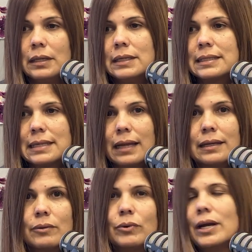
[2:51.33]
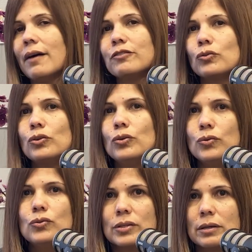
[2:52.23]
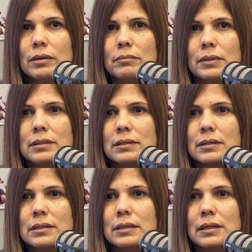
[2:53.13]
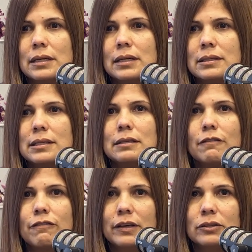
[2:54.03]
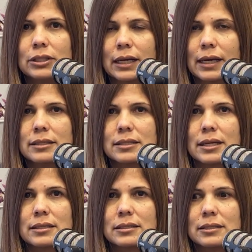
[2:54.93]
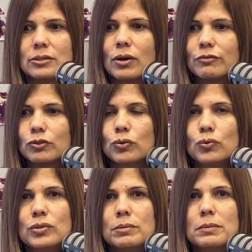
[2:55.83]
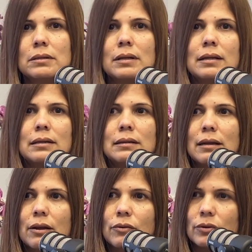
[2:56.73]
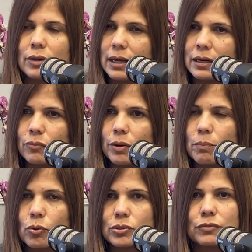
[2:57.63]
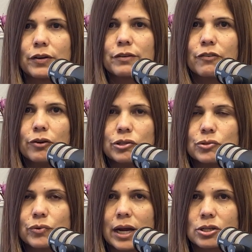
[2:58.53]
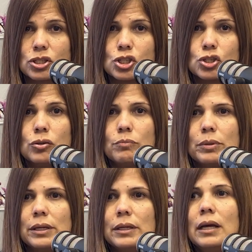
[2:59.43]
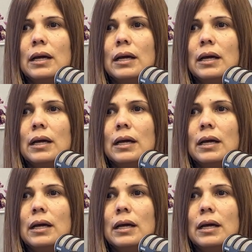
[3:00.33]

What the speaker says: Sadly, we have to use them. Is in the field that gets tested. You have to use them, and any reports of adverse reactions should be